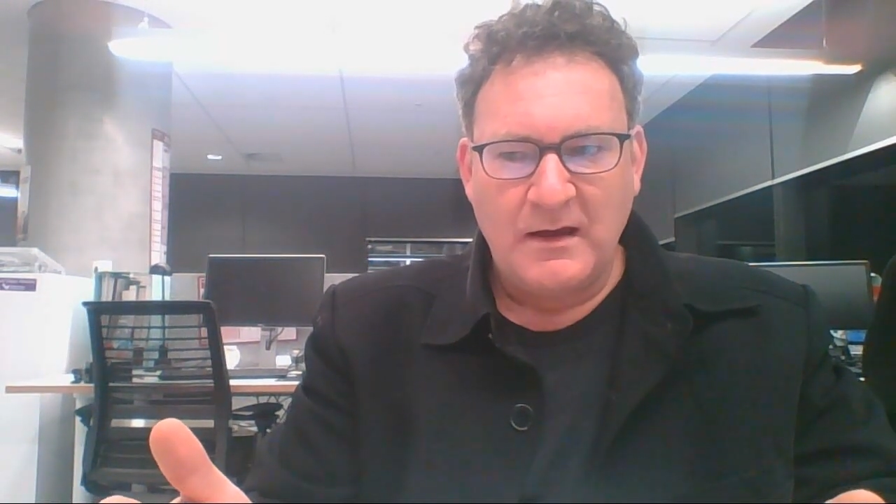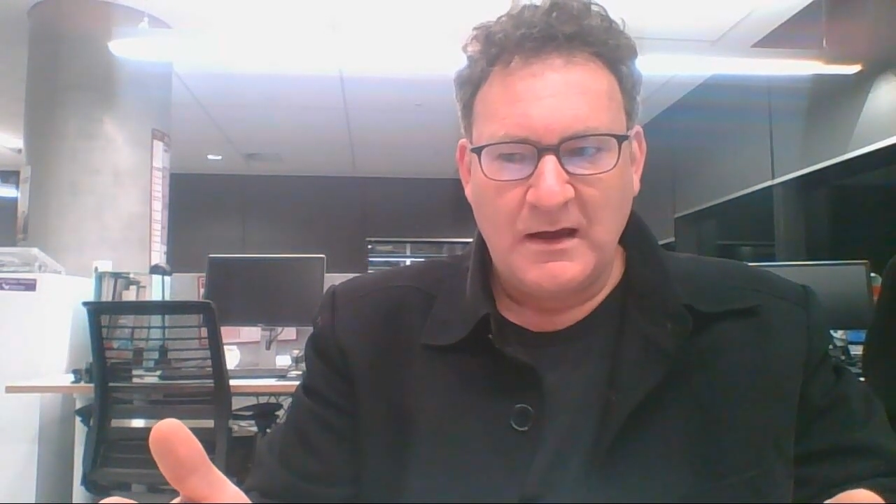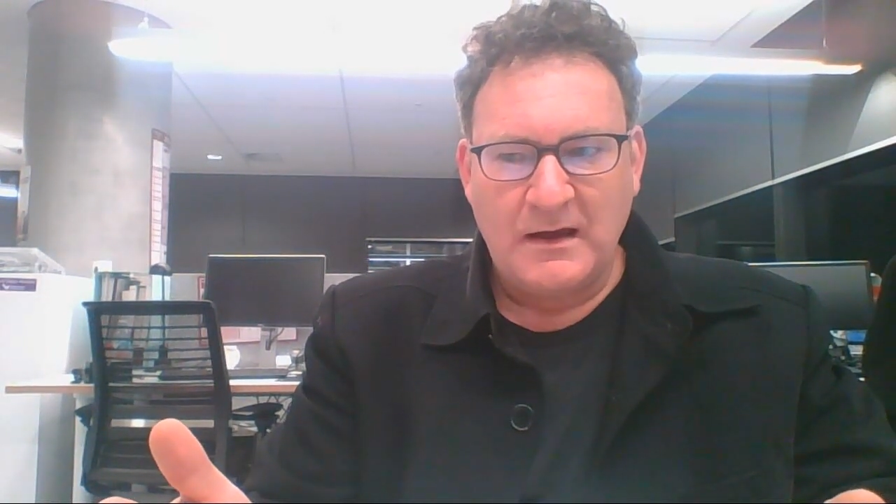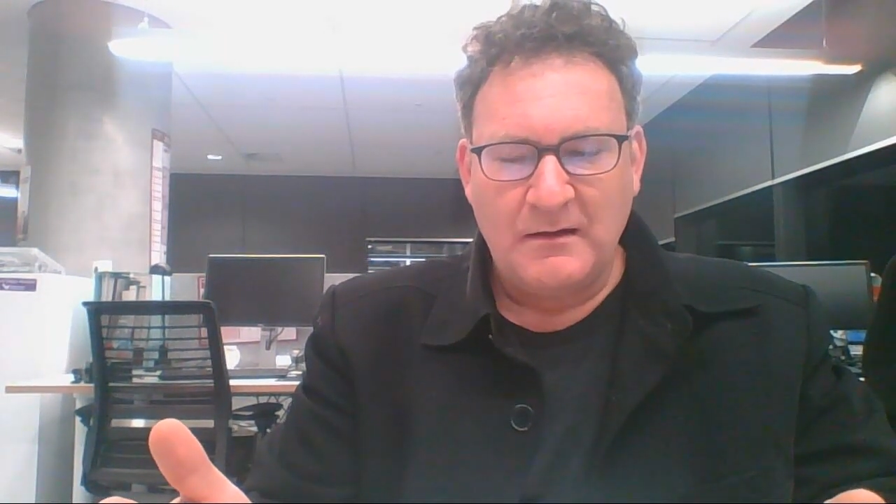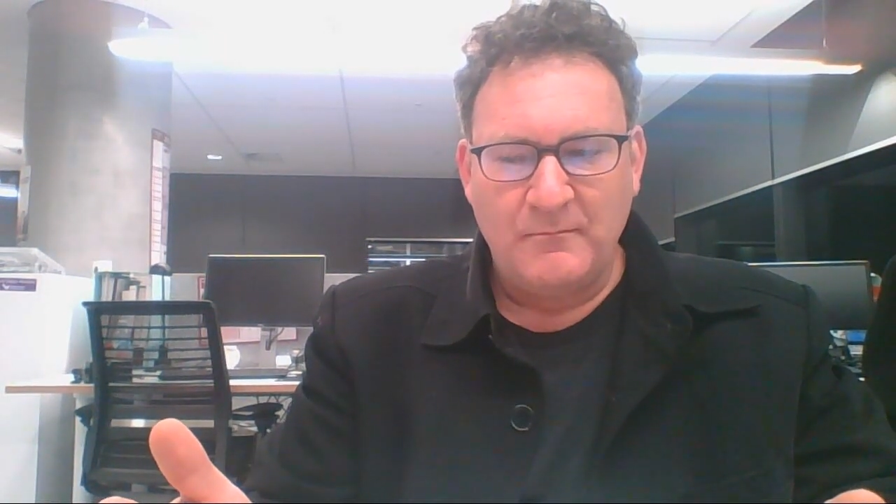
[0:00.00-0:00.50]

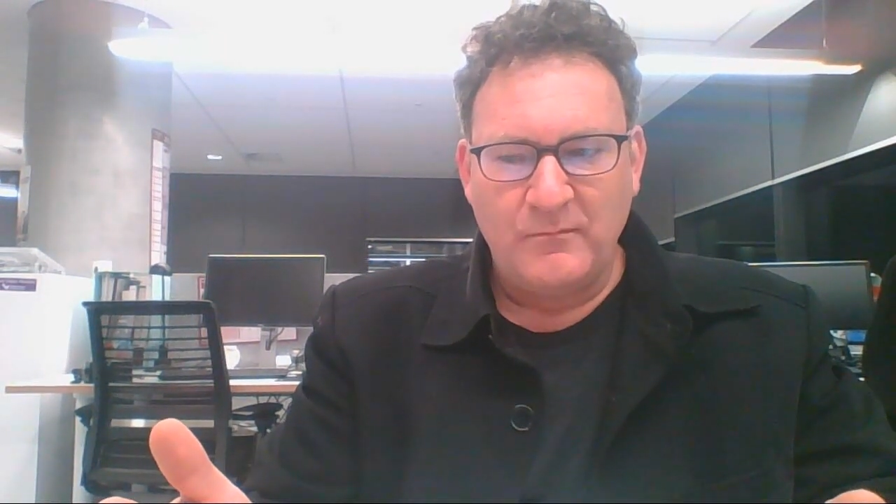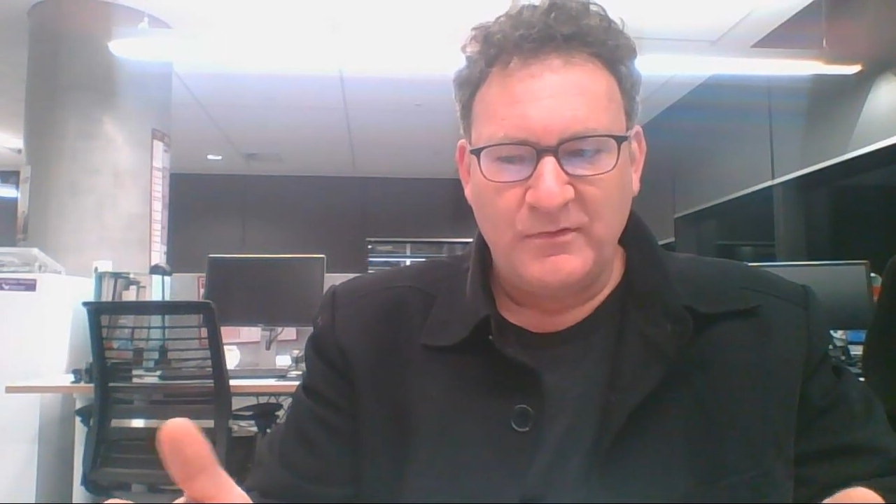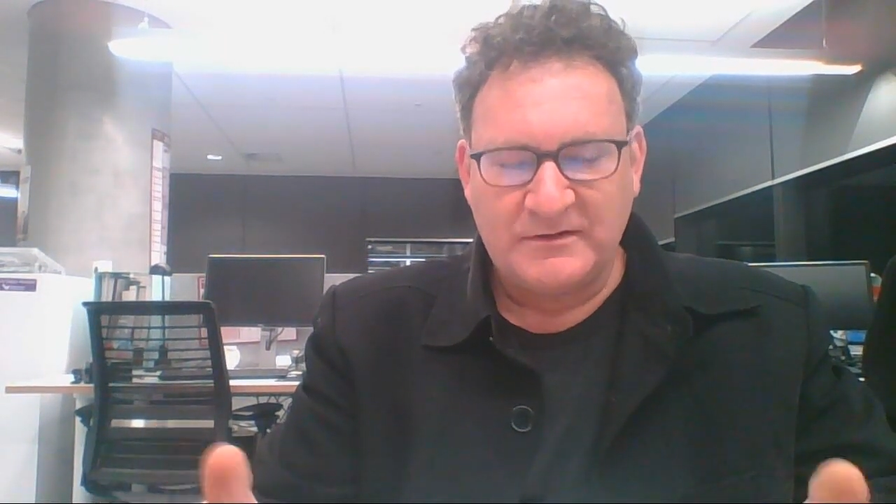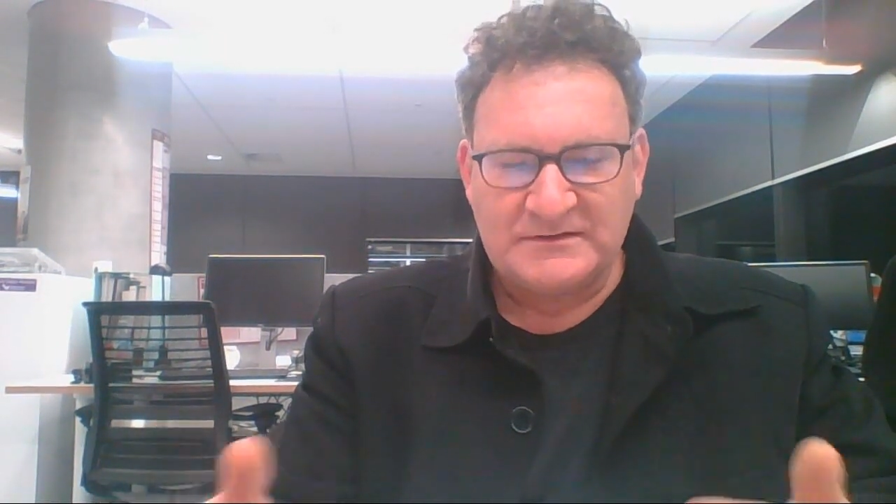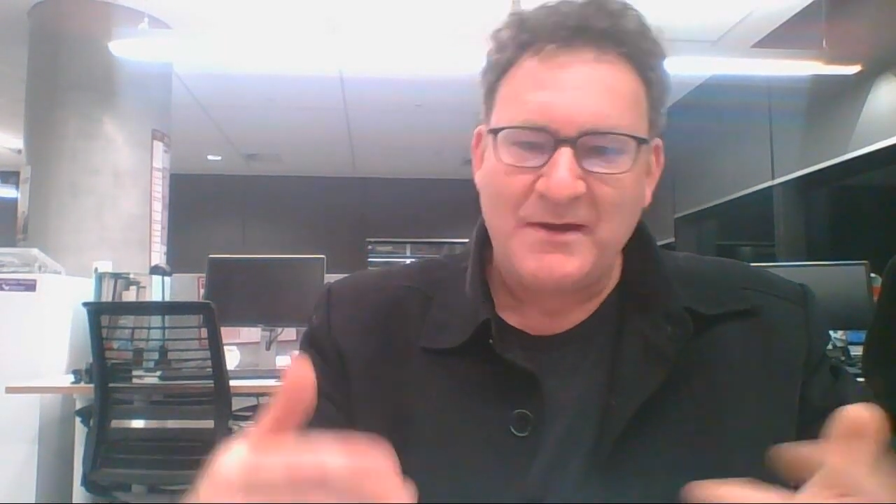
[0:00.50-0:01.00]

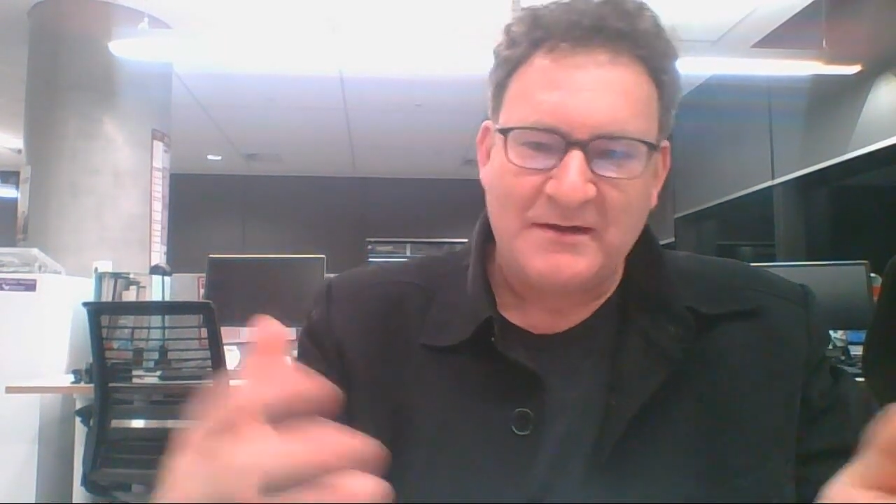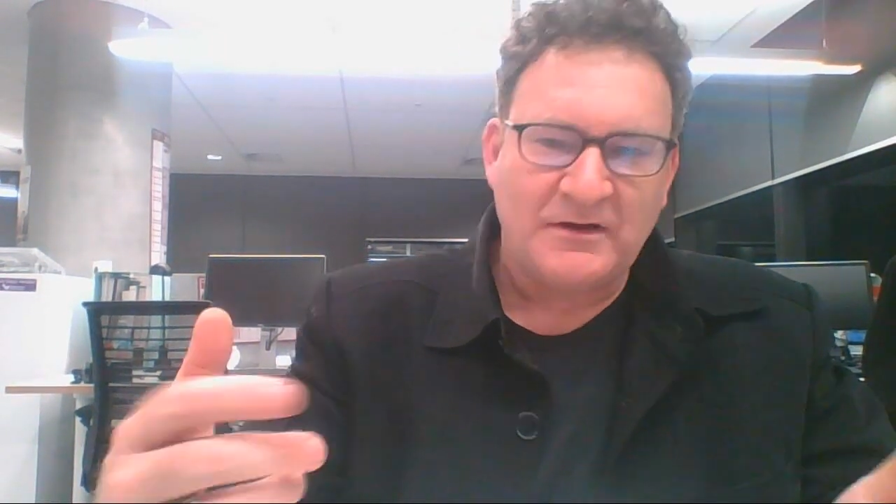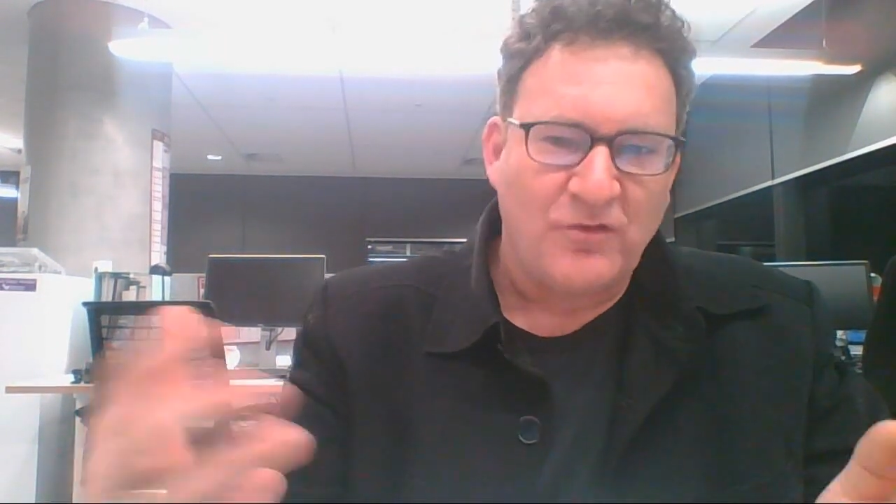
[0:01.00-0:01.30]
that's about the